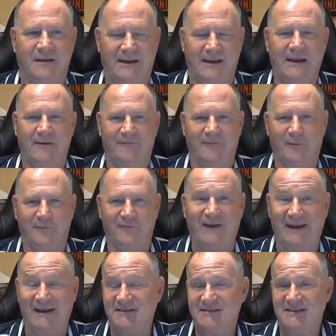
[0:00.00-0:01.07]
Yeah, for
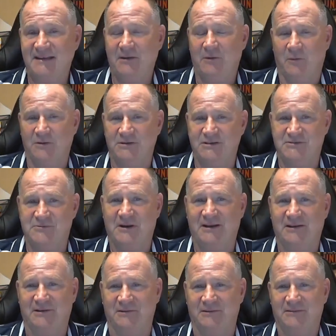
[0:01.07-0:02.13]
fantasy or just
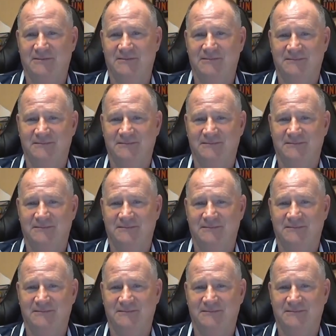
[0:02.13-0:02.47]
regular?